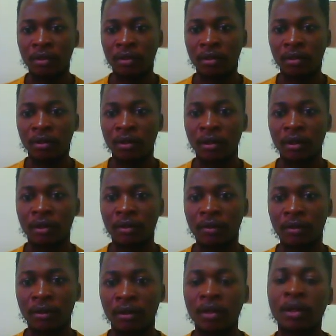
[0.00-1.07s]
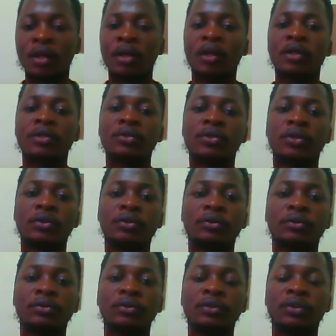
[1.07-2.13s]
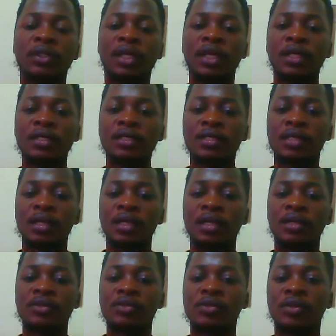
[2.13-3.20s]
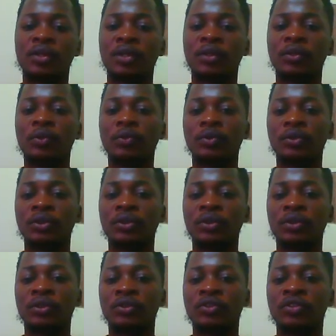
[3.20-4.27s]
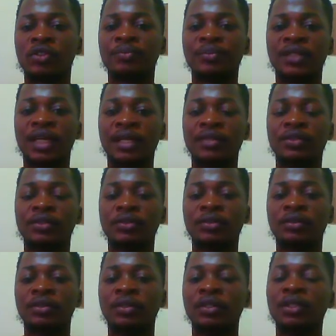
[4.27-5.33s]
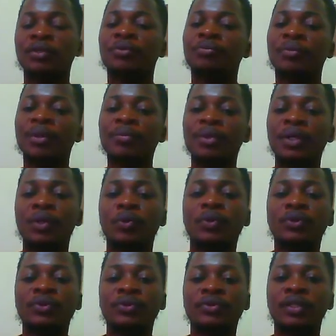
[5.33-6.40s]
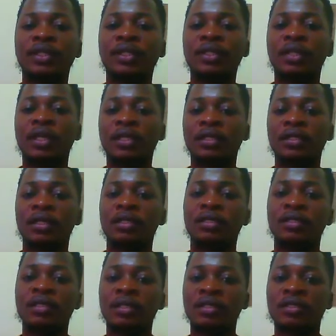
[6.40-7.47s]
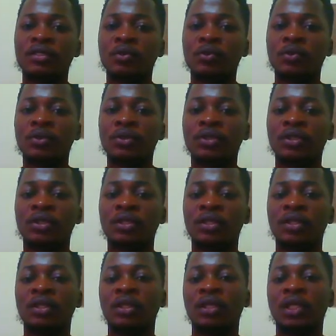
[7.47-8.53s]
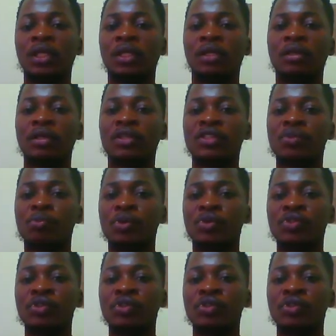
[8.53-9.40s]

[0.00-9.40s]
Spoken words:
Okay. So next is to include your subtitle. Maybe you want to say that this was a sponsor